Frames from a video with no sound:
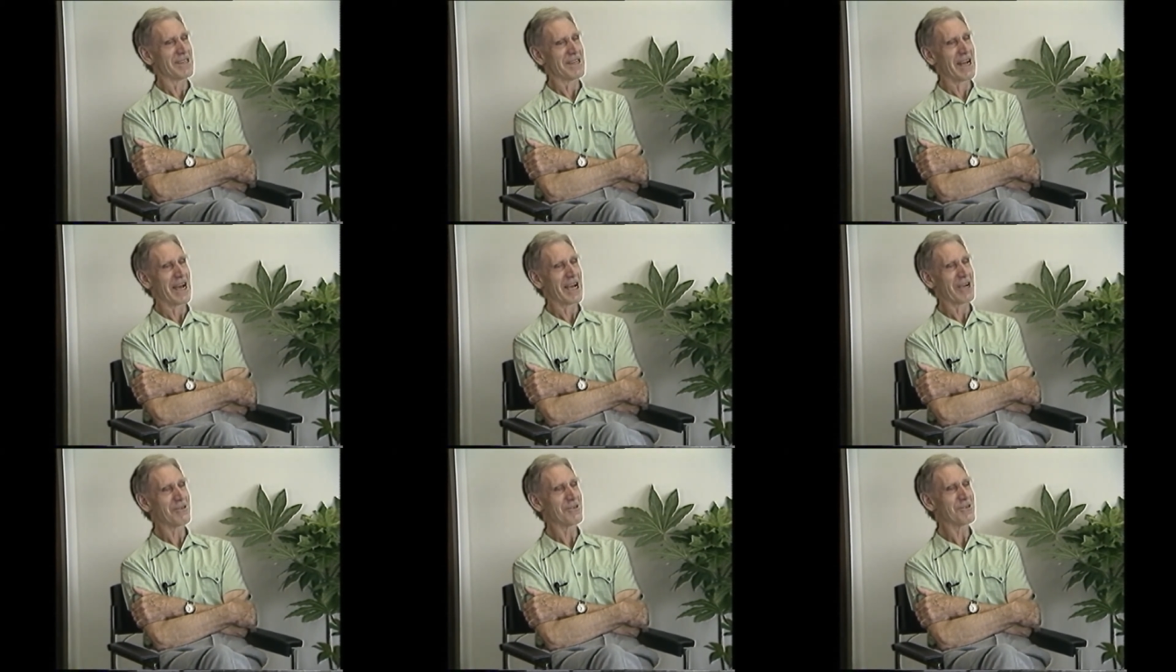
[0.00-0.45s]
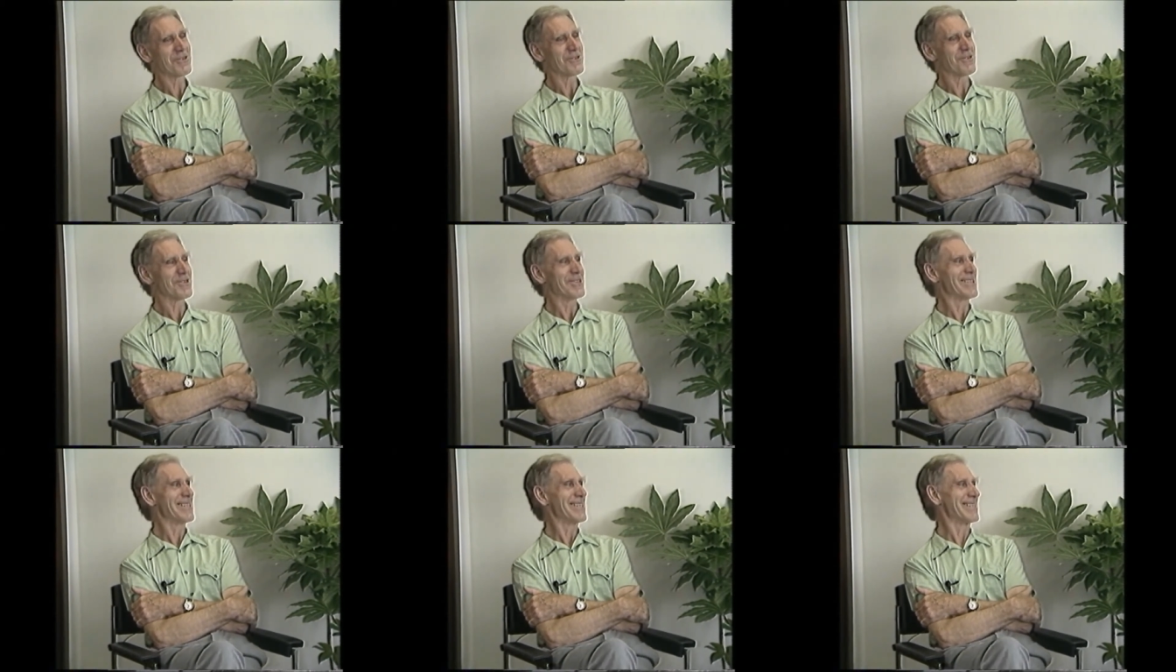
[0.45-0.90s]
And I couldn't
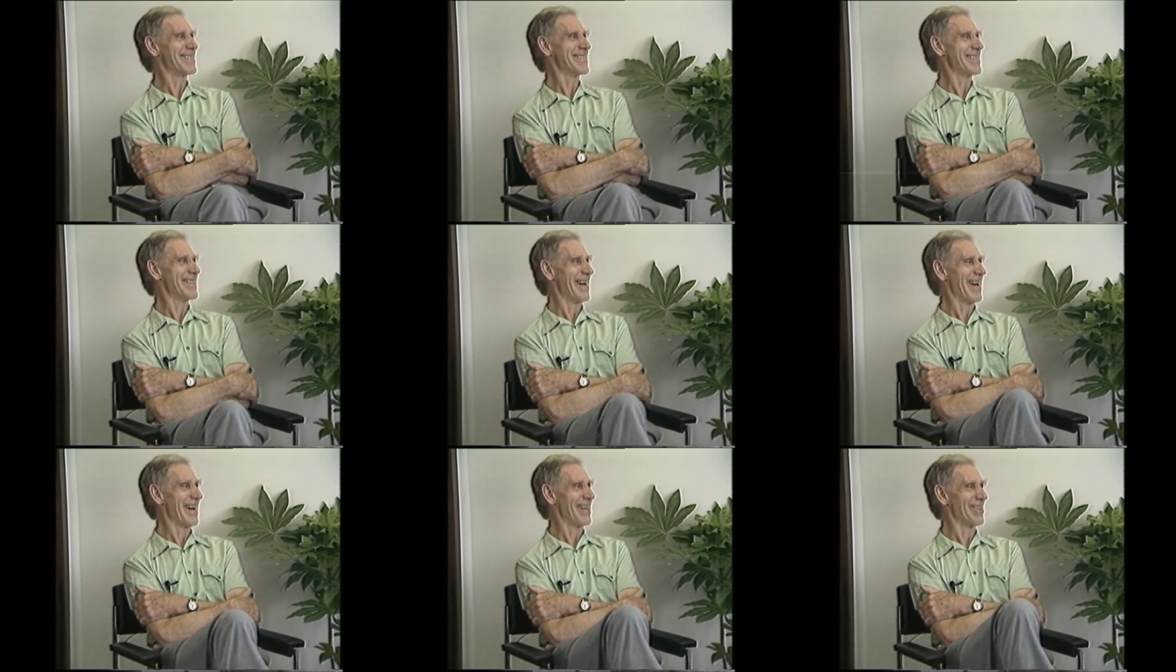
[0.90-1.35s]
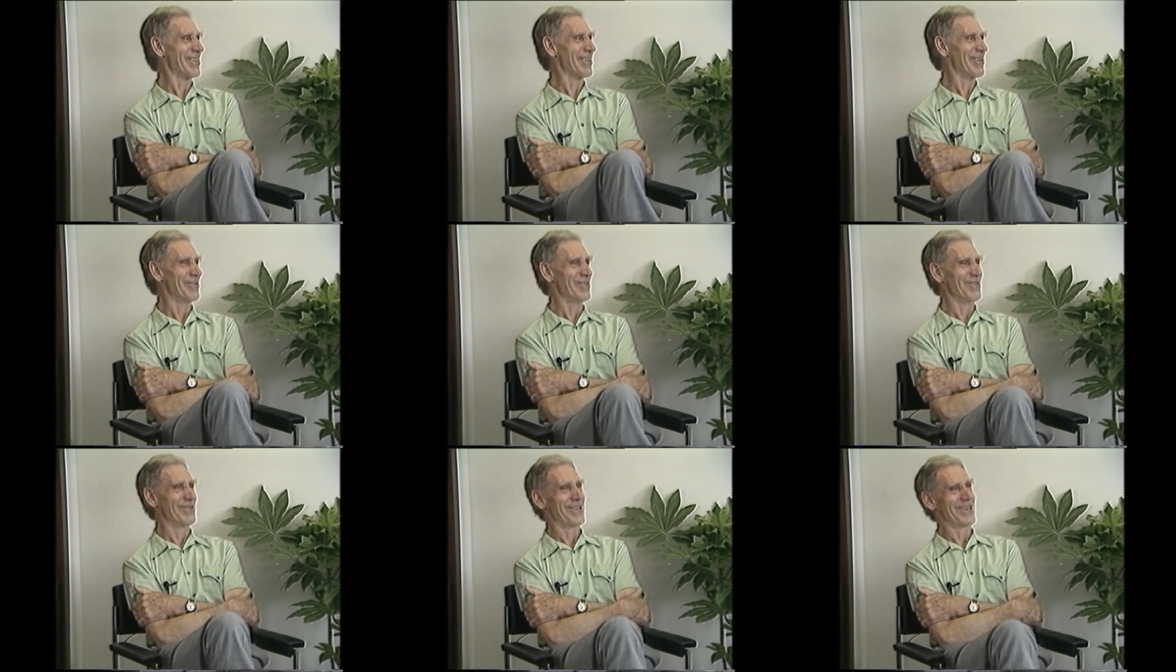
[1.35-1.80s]
resist that,
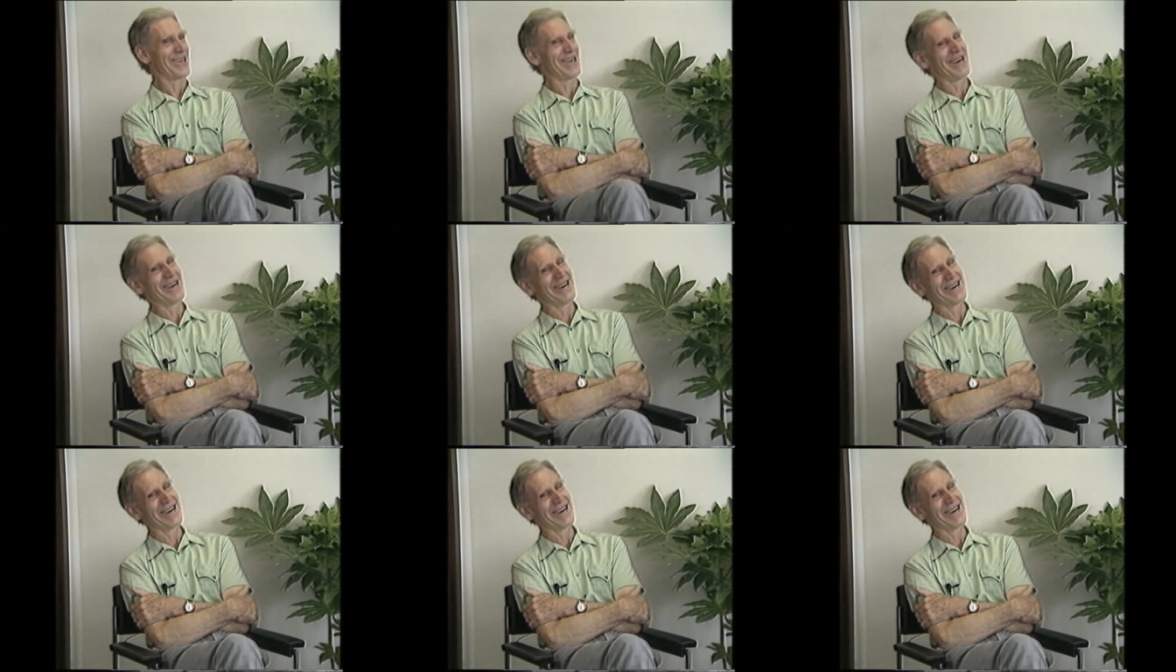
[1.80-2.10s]
though the